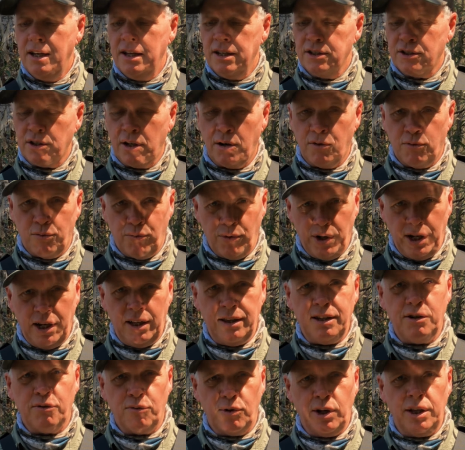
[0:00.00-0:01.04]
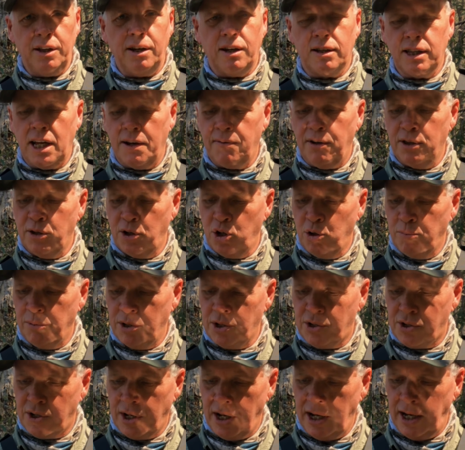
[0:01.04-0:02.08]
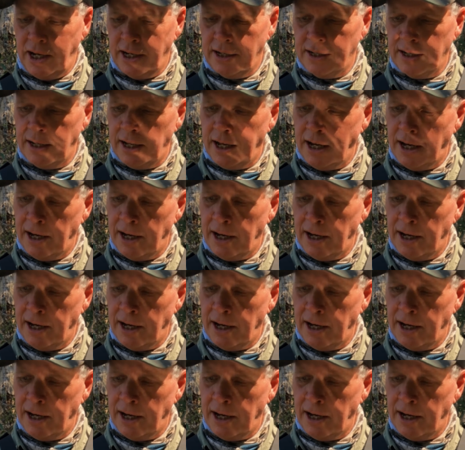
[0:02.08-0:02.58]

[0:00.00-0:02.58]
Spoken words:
So really, really clever little machine.